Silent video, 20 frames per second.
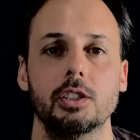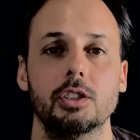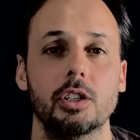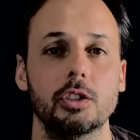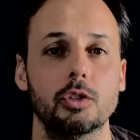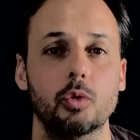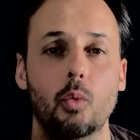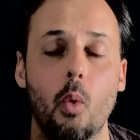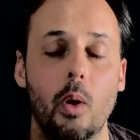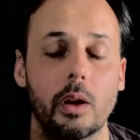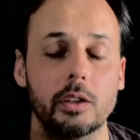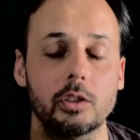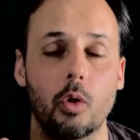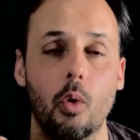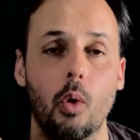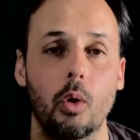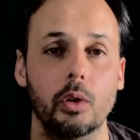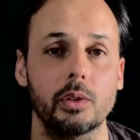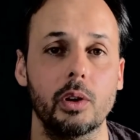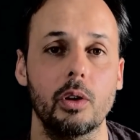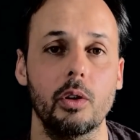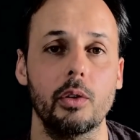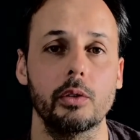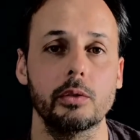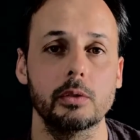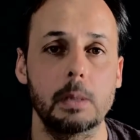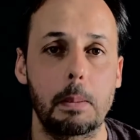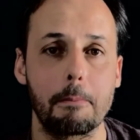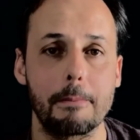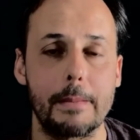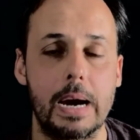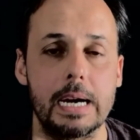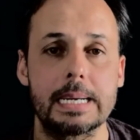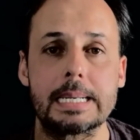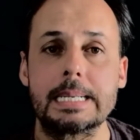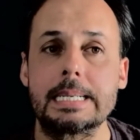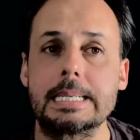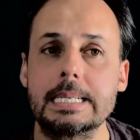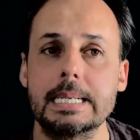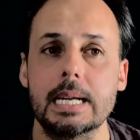Just one chord alone,
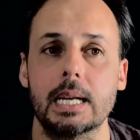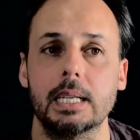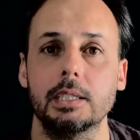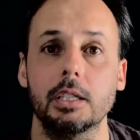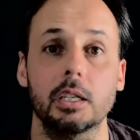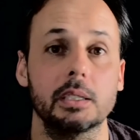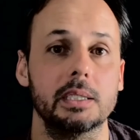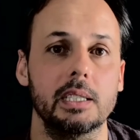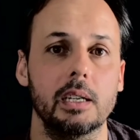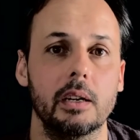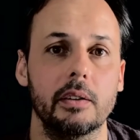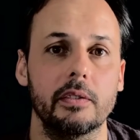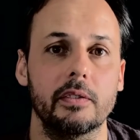not enough.